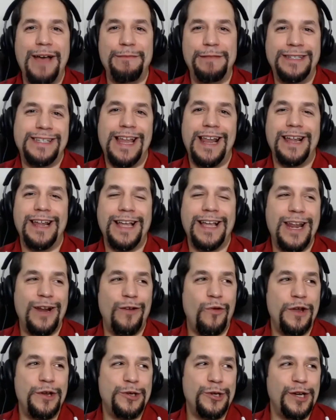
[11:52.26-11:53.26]
me kind of
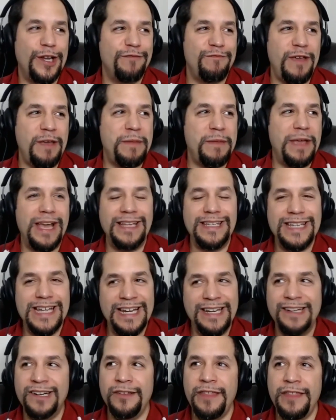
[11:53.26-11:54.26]
wondering if maybe I
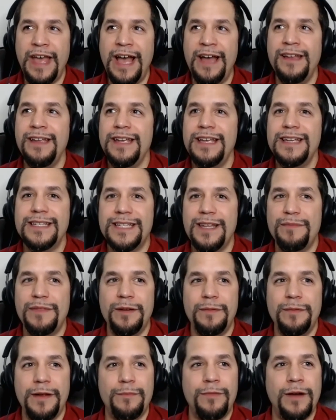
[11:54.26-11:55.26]
did hear that,
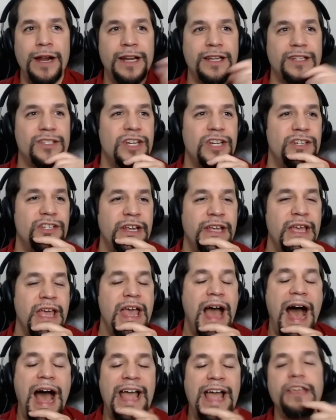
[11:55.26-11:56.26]
something about product changing.
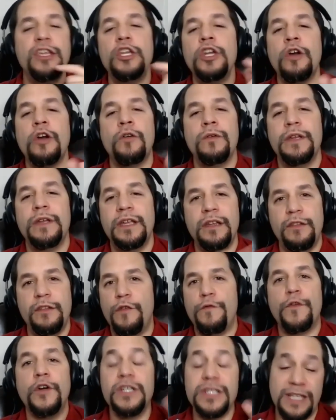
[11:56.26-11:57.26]

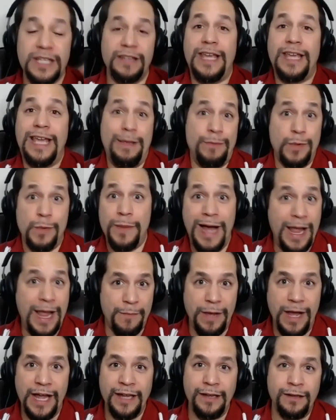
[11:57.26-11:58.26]
The first thing that came to my
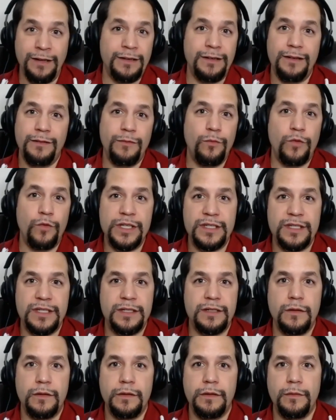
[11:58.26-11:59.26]
mind
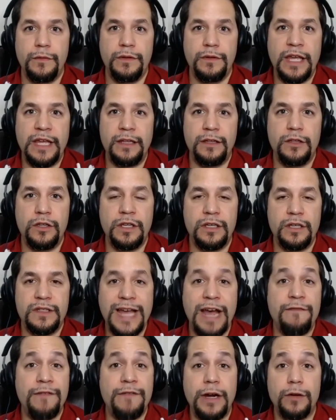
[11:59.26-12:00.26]
was that the
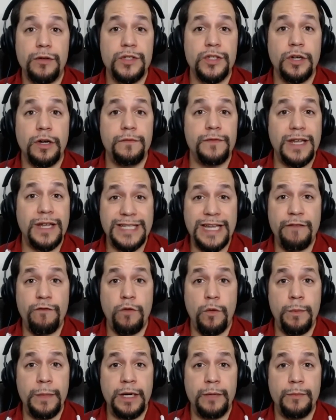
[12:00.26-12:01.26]
Sapphire Reserve does have
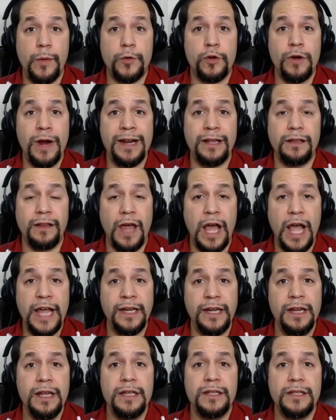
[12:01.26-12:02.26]
a minimum credit
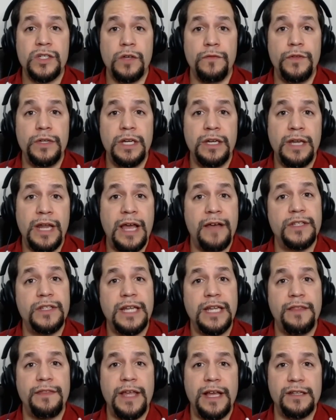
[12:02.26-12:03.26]
line. So if you didn't have a
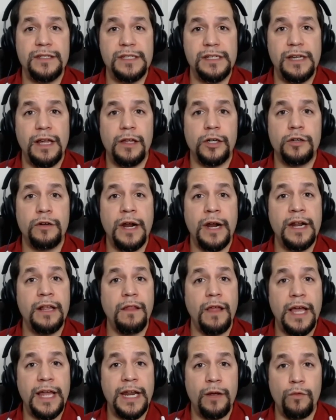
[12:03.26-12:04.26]
$10,000 credit
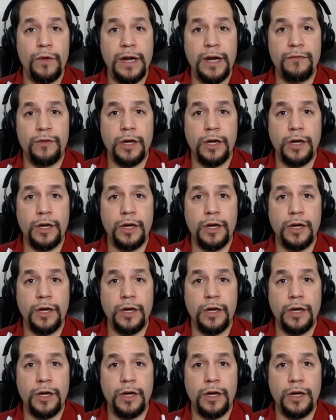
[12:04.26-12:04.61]
line on whatever